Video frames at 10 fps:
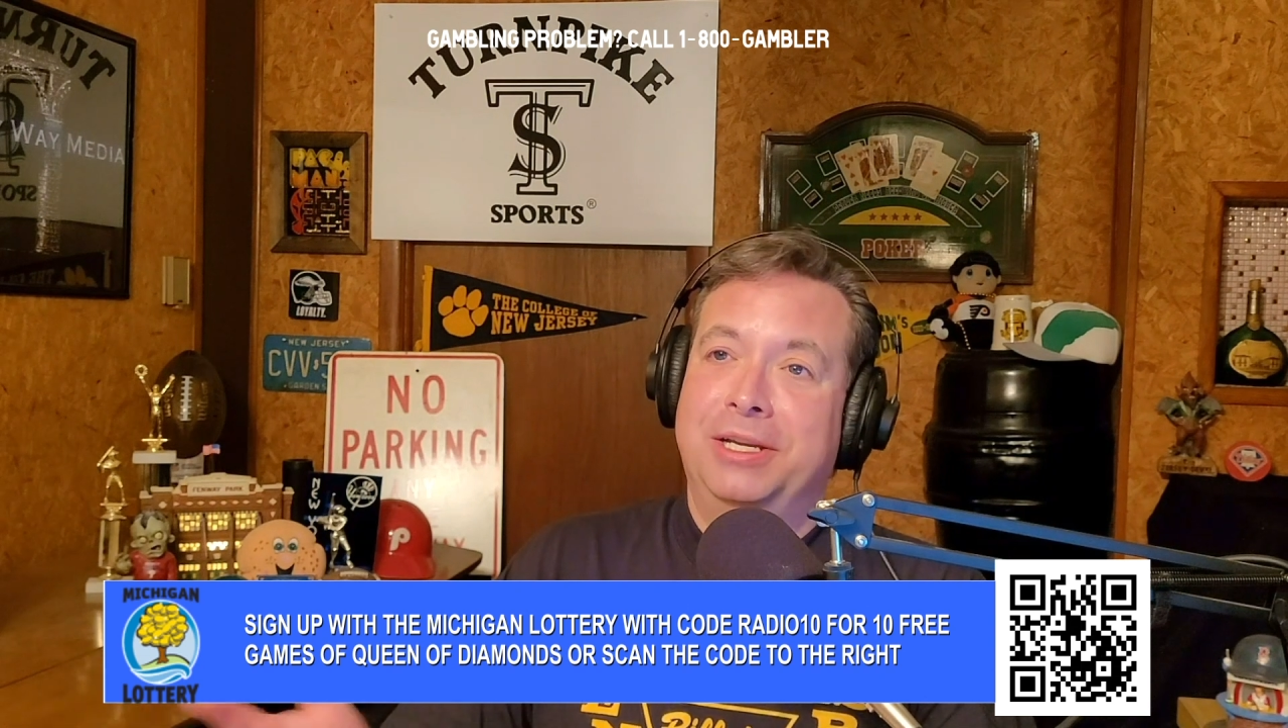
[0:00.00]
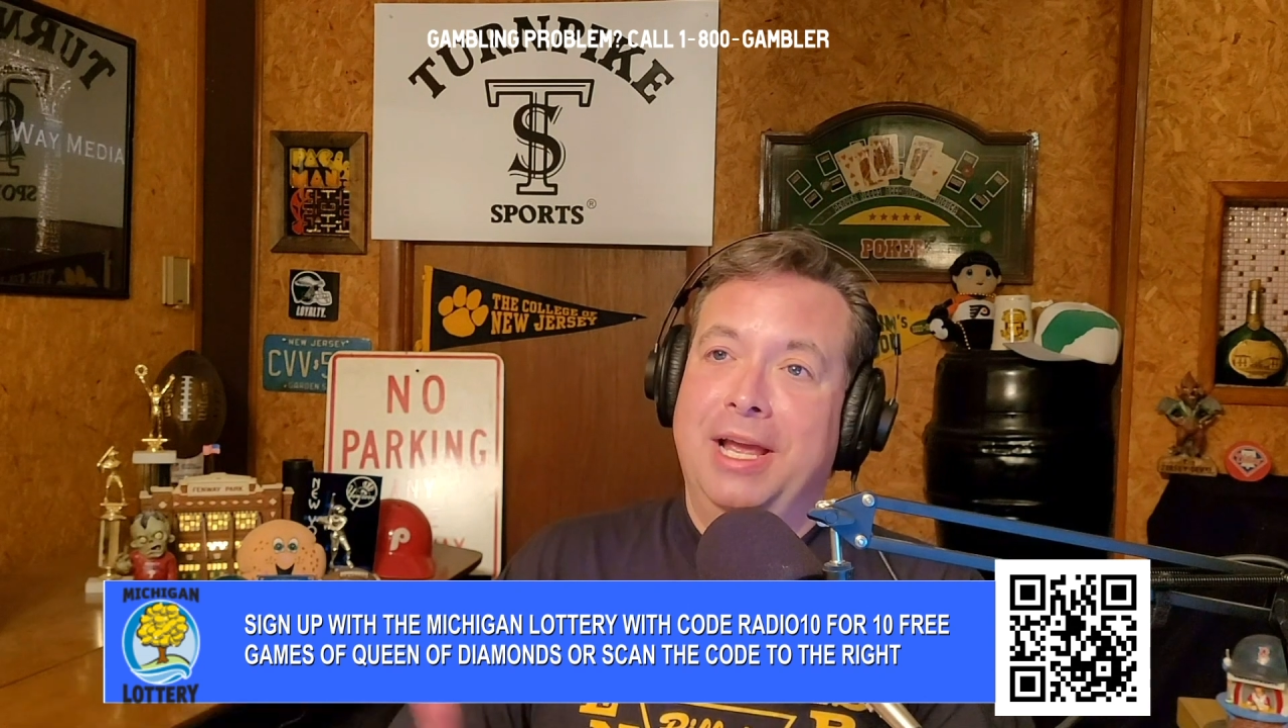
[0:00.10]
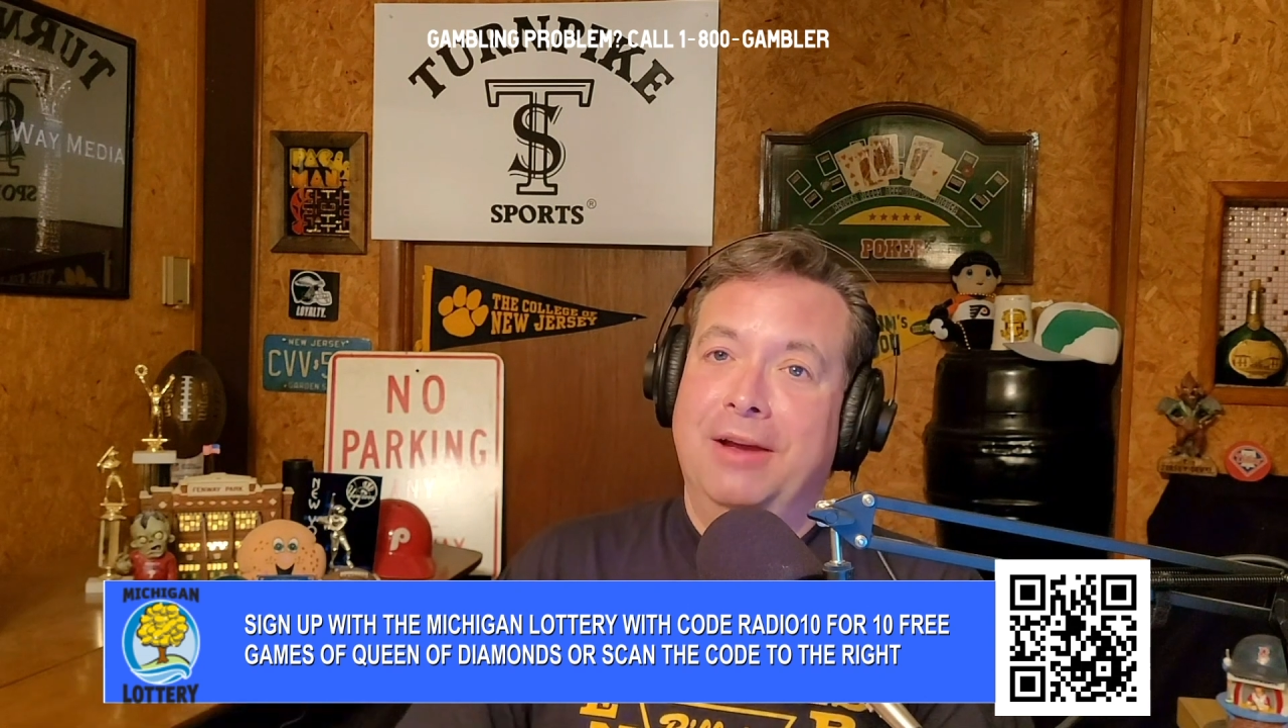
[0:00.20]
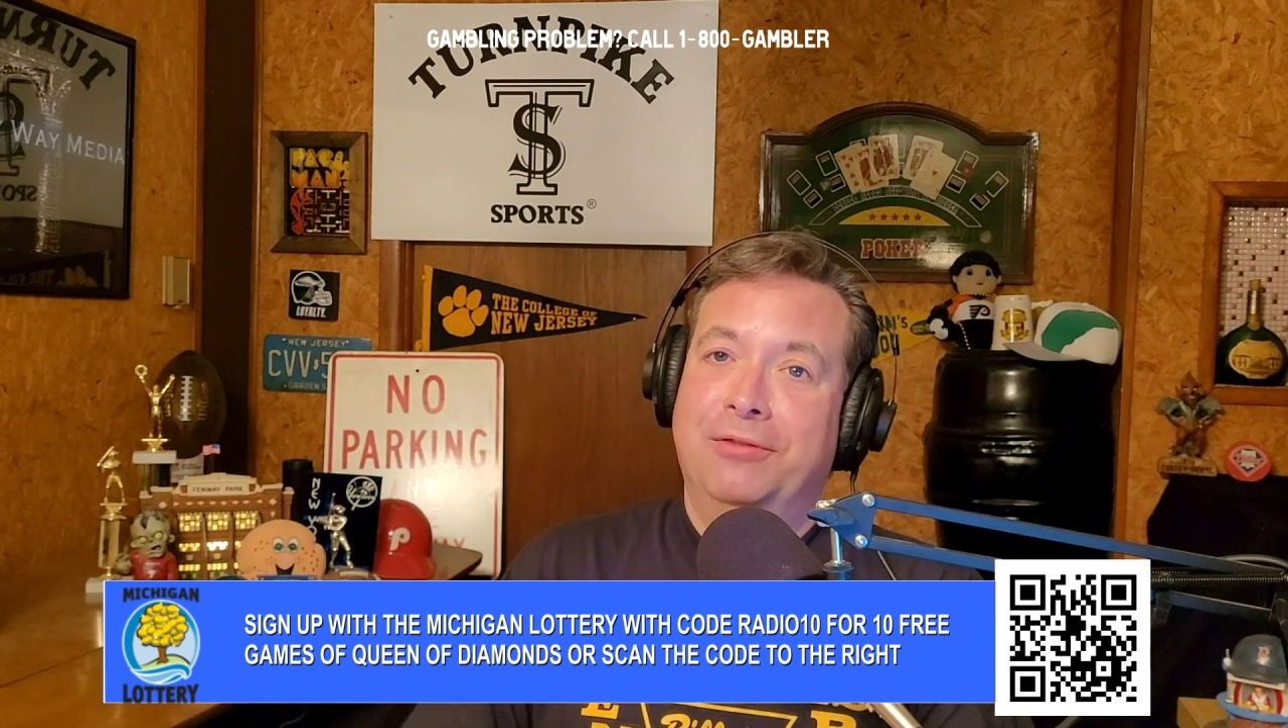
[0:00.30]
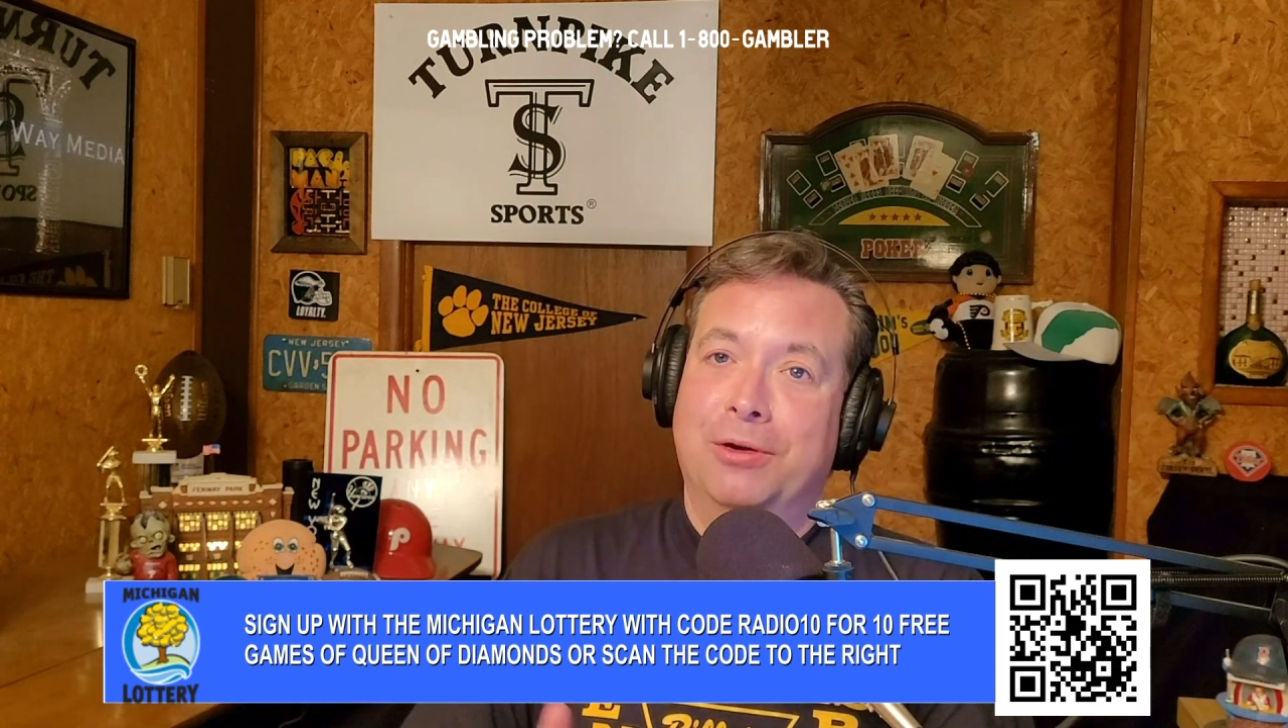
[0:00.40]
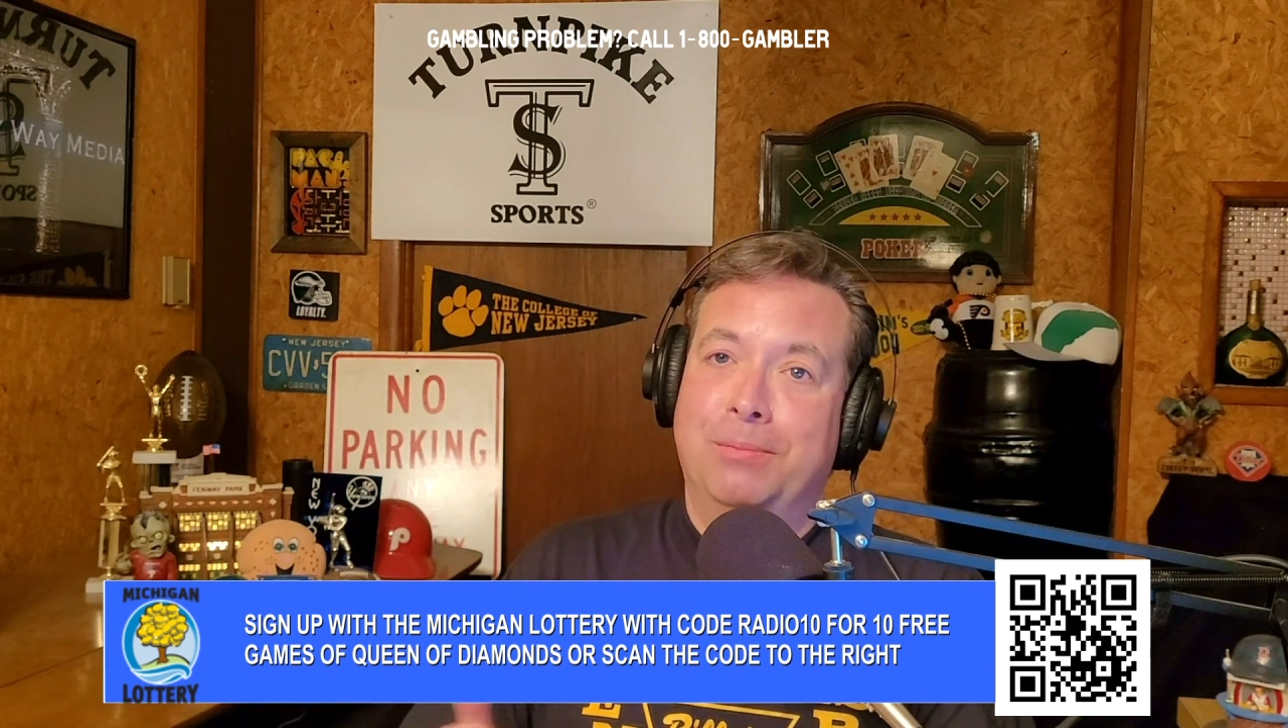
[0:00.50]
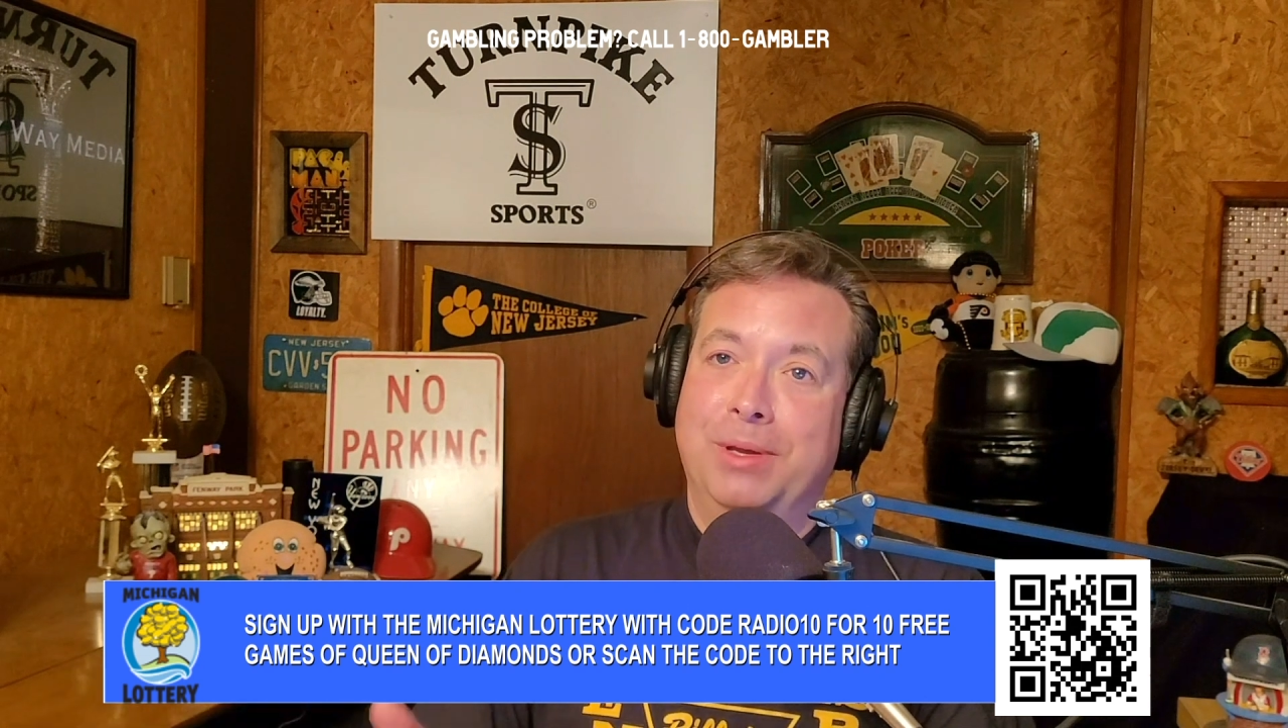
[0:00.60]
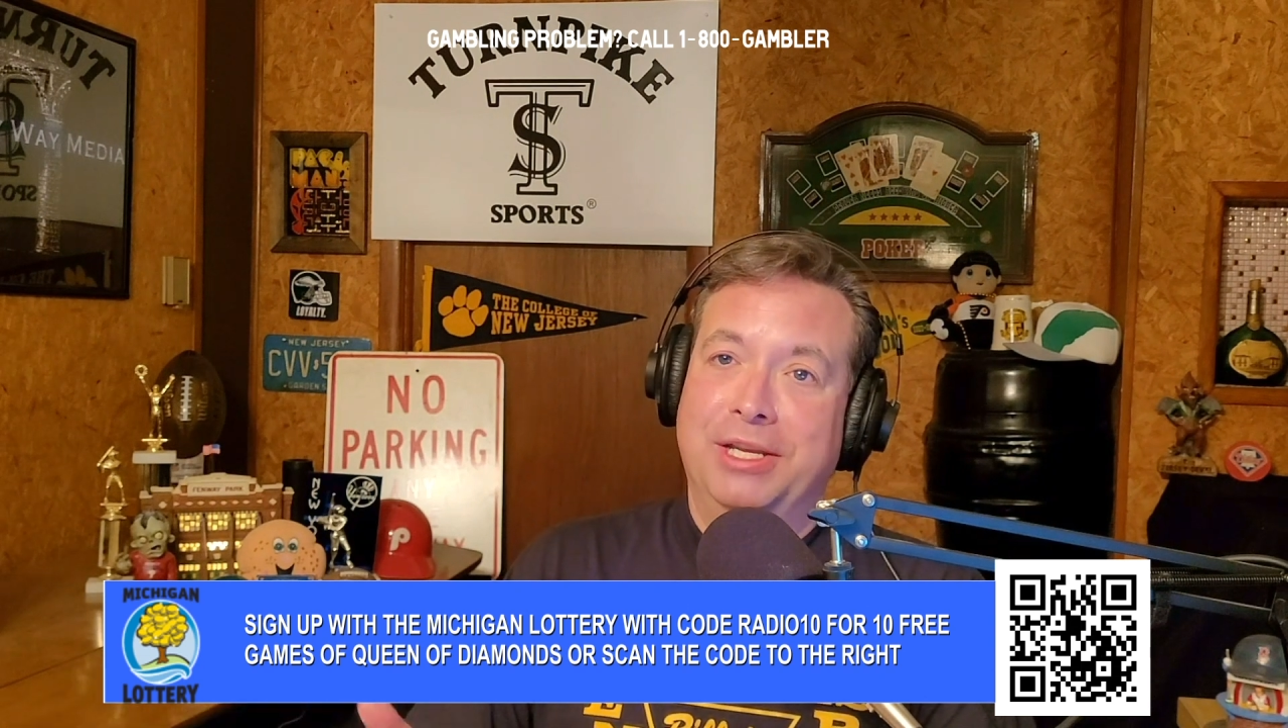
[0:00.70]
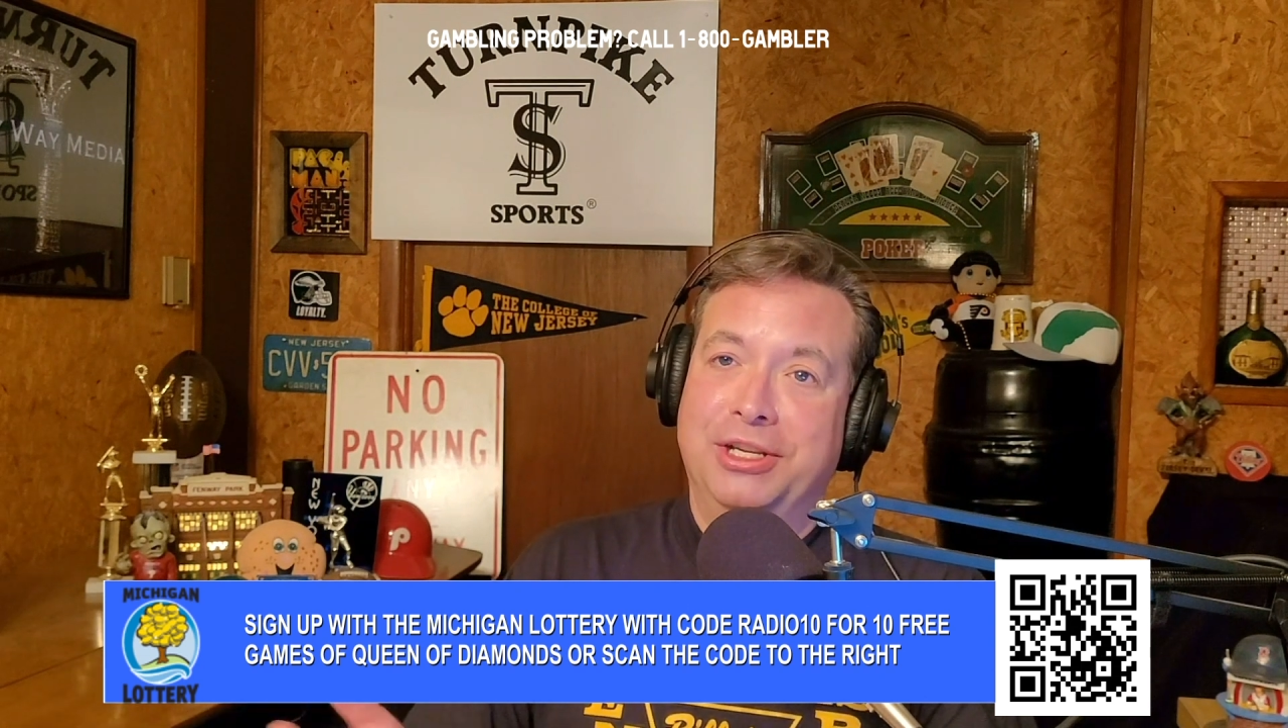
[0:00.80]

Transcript: after a big